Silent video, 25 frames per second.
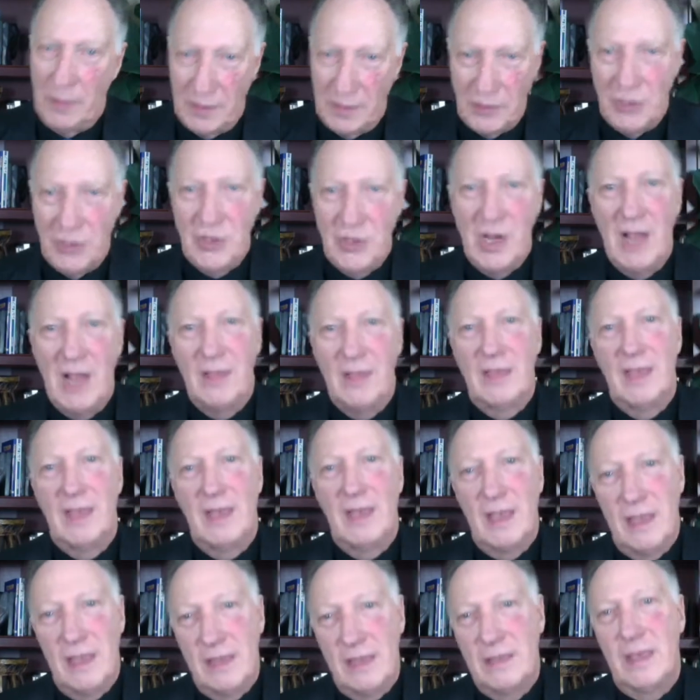This is like
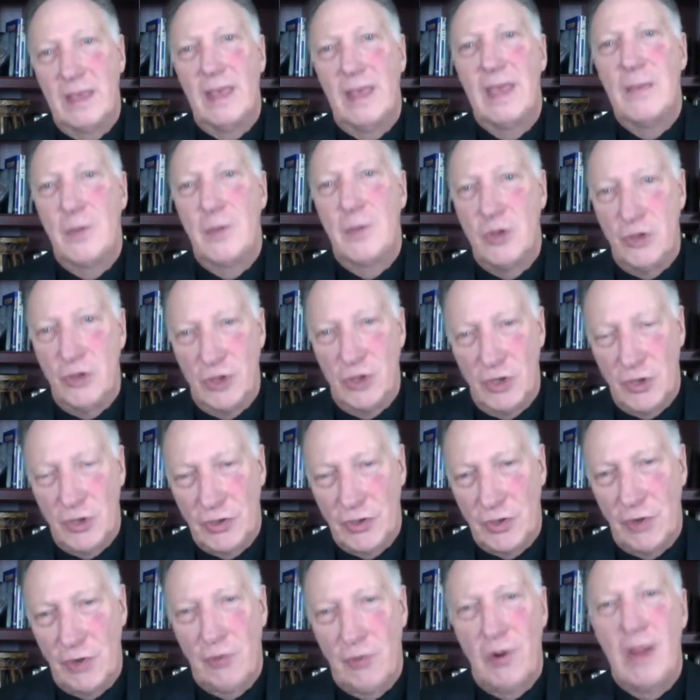the
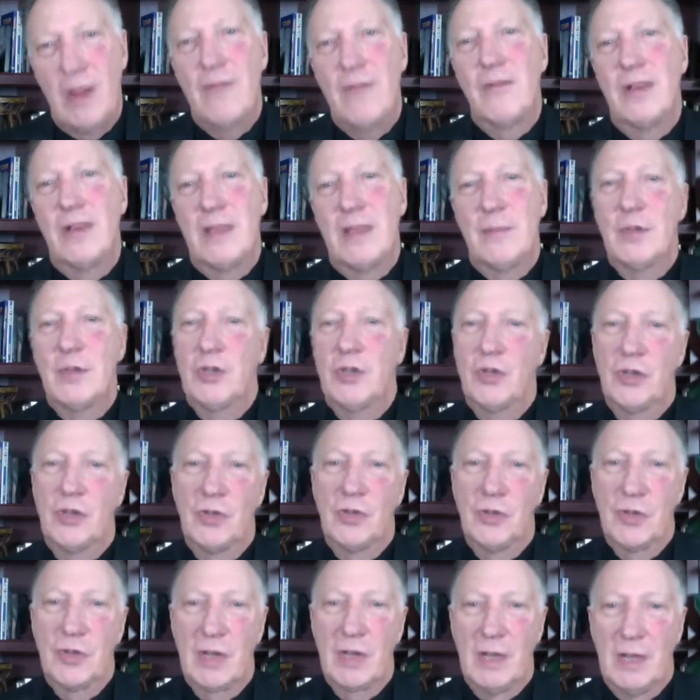images, the graven
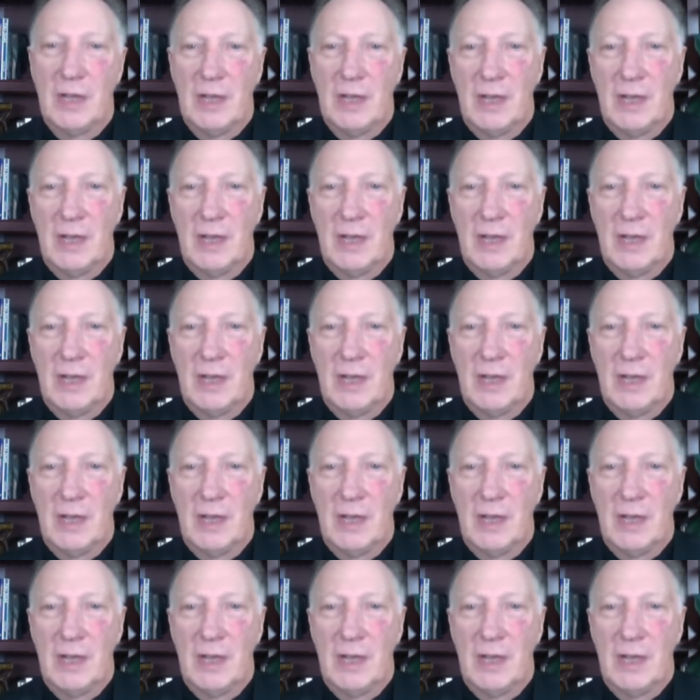images.